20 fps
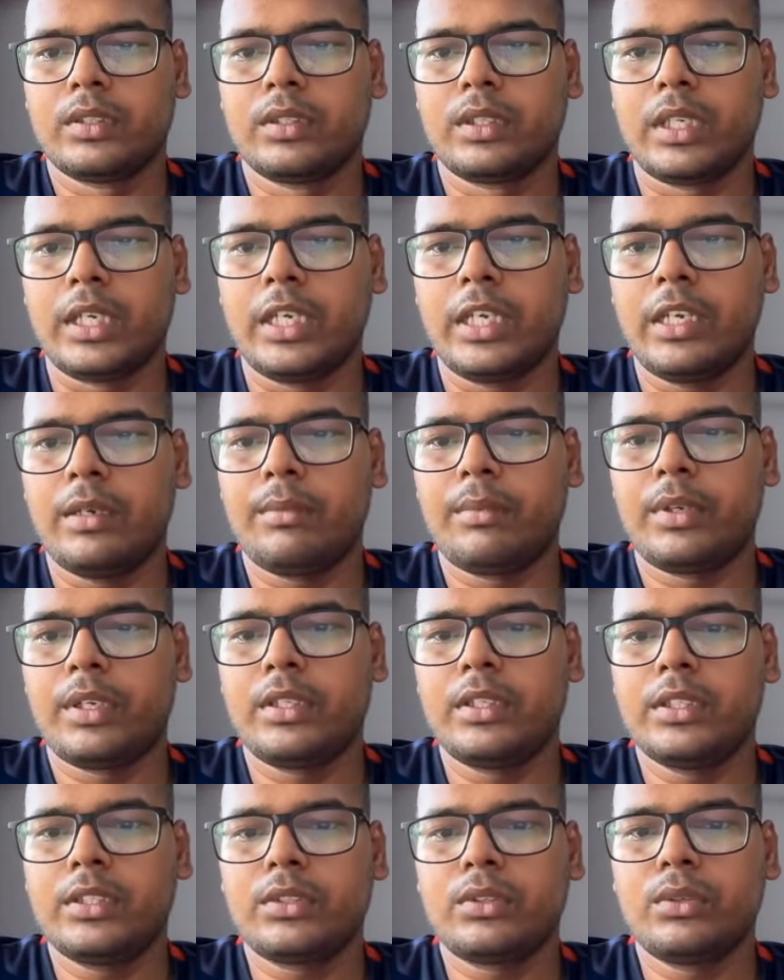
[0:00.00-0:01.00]
I have run
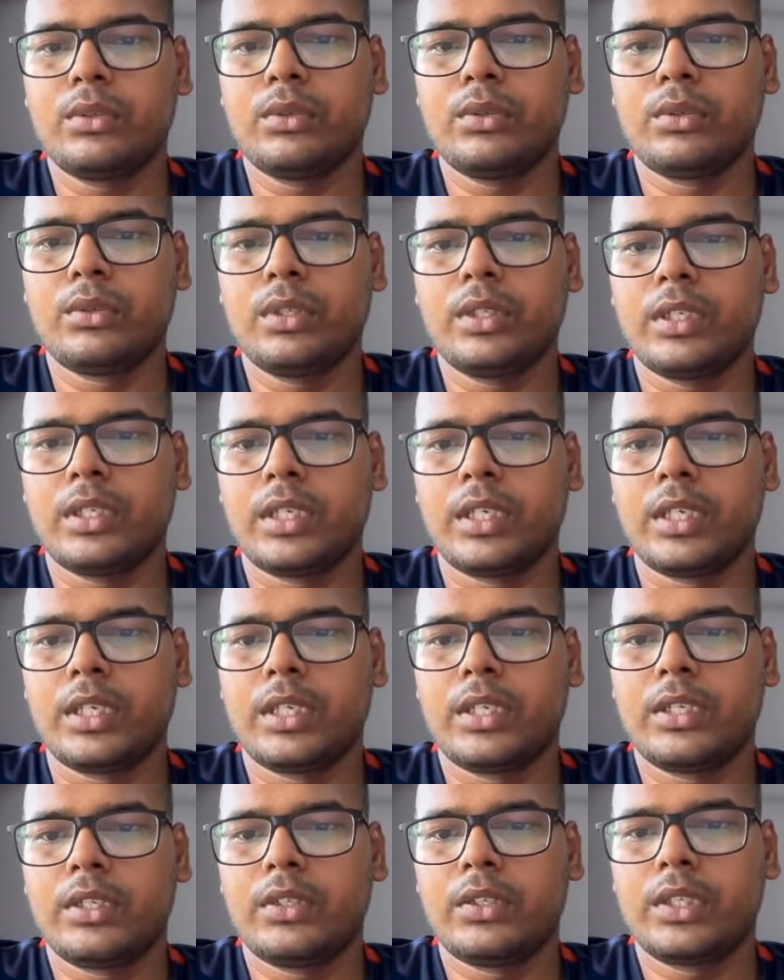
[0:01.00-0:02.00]
this code,
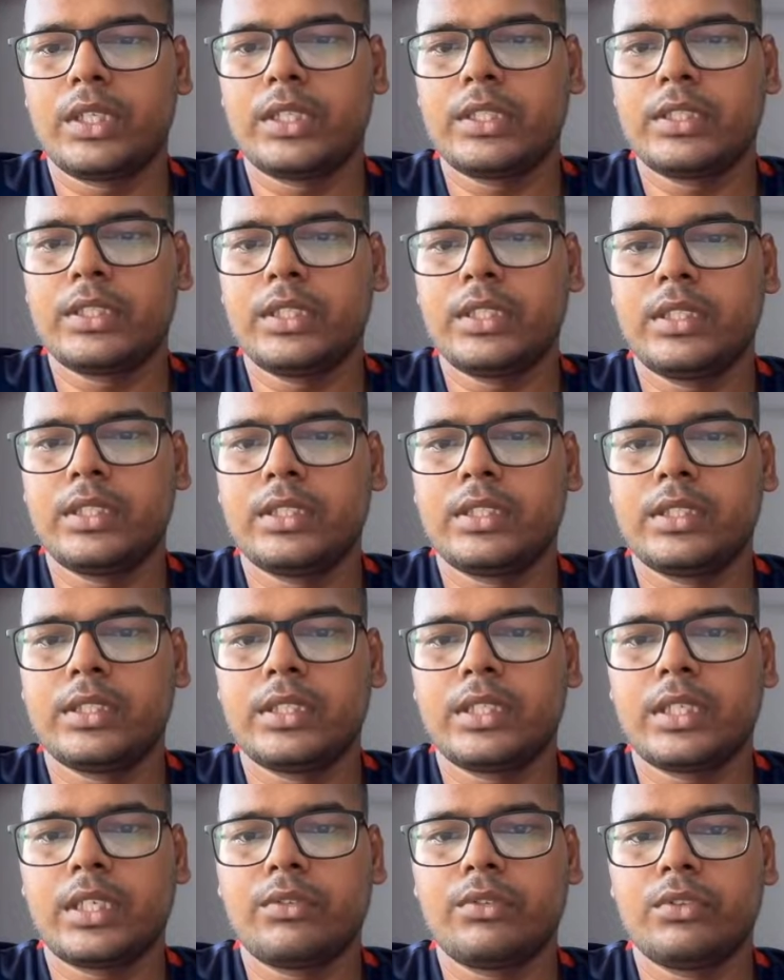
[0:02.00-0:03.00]
and you can see this is the
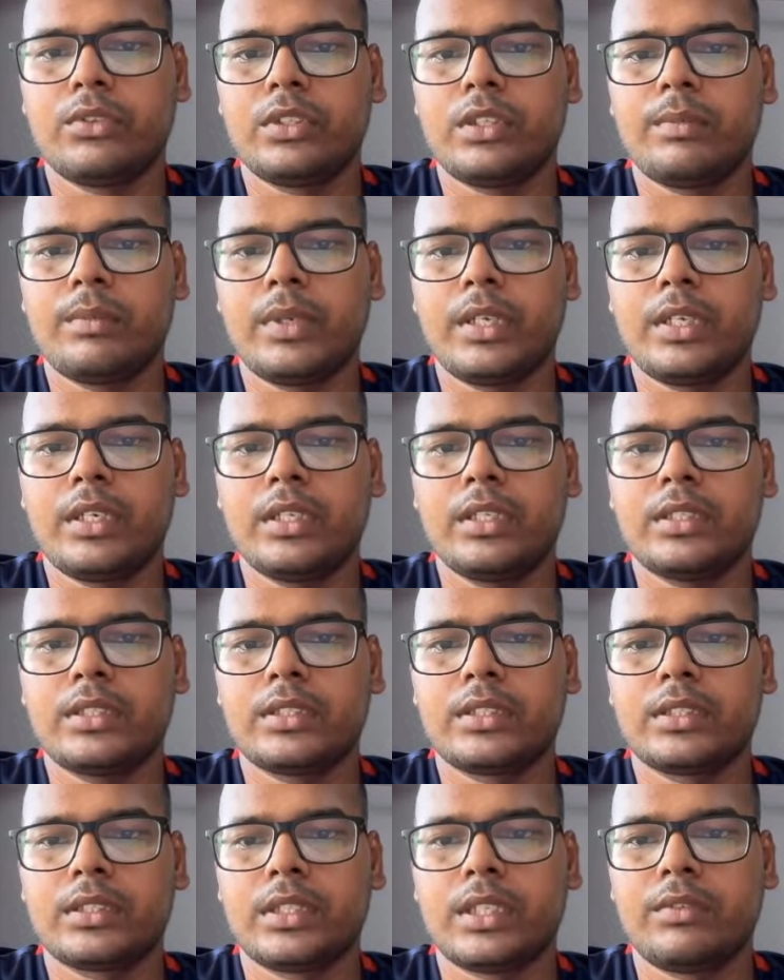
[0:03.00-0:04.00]
confusion
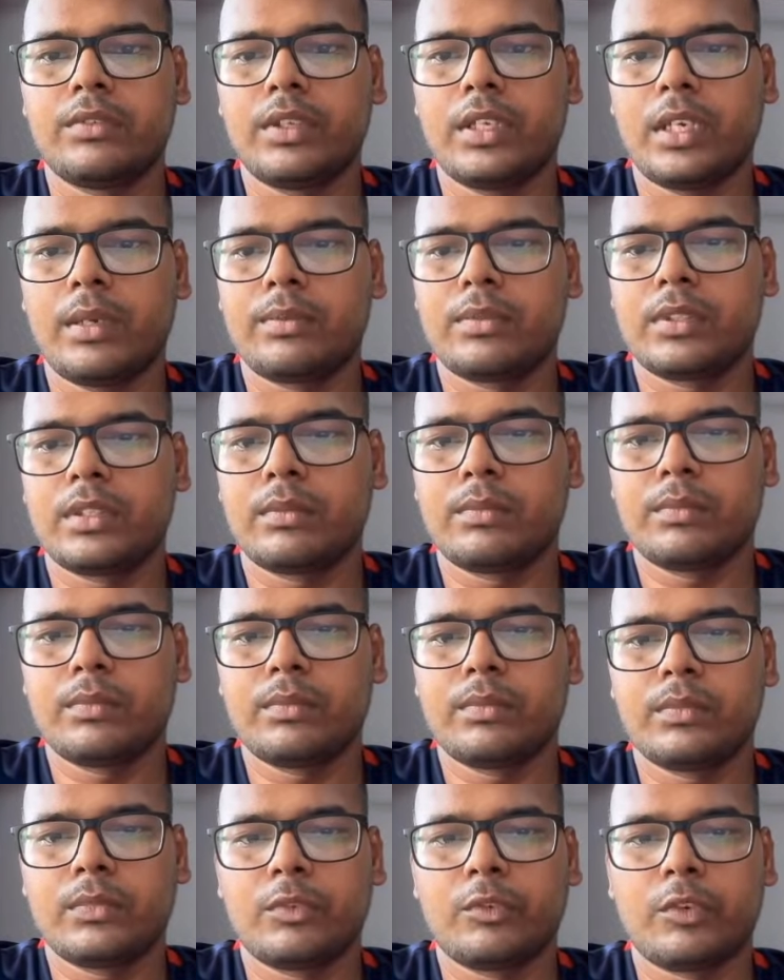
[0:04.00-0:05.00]
matrix. Then we have
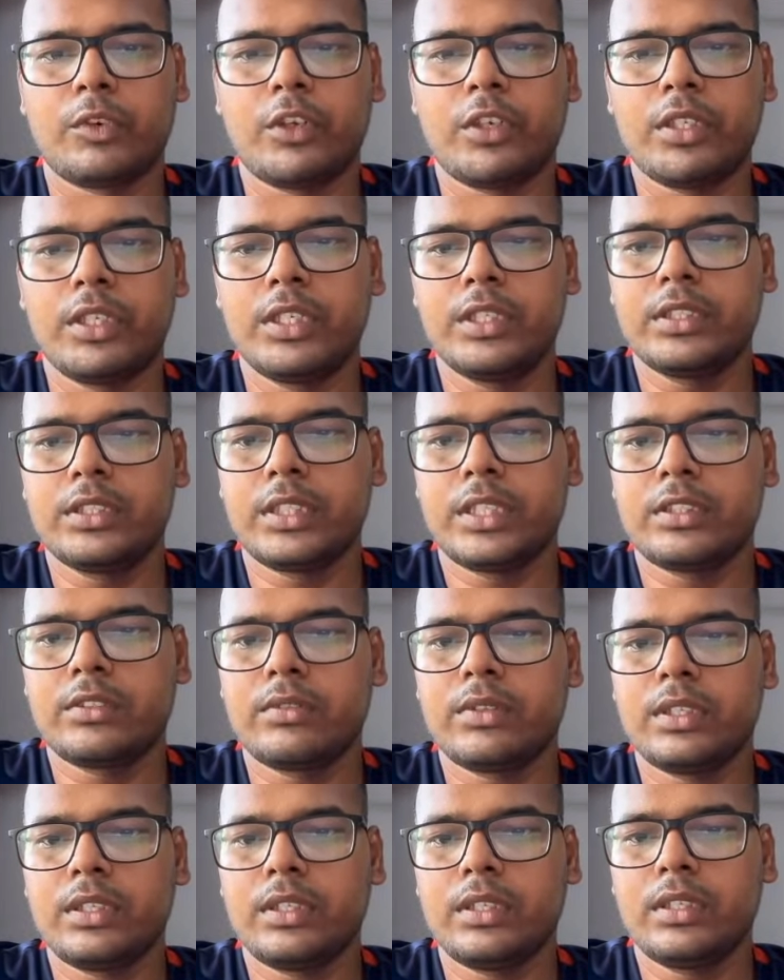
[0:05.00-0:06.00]
some warnings as
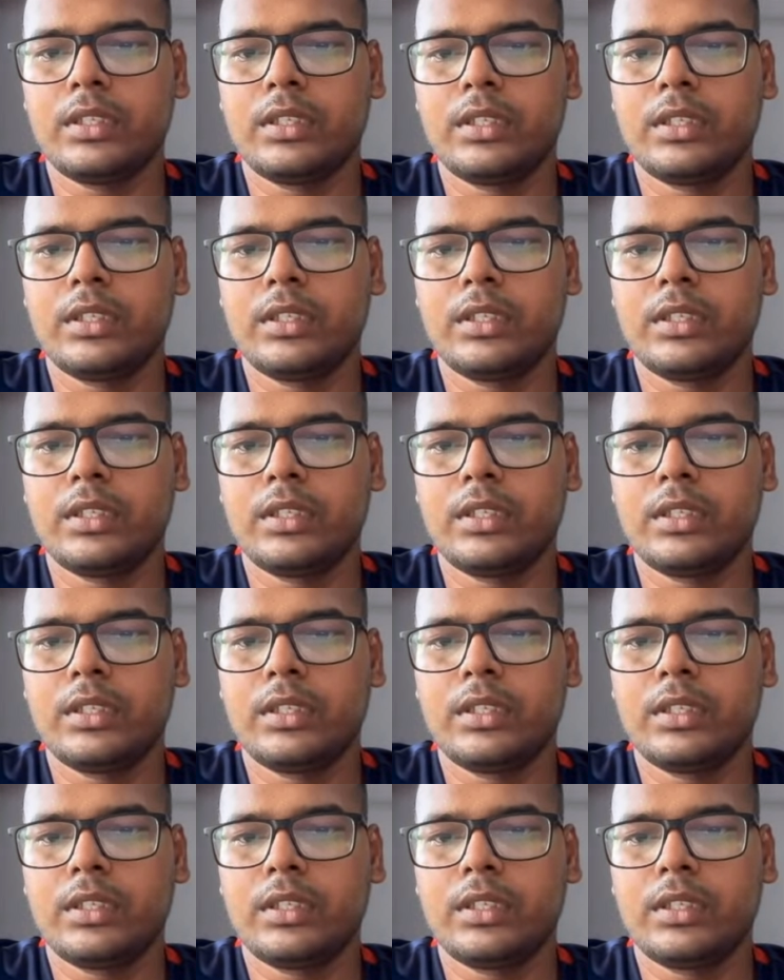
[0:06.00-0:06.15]
well.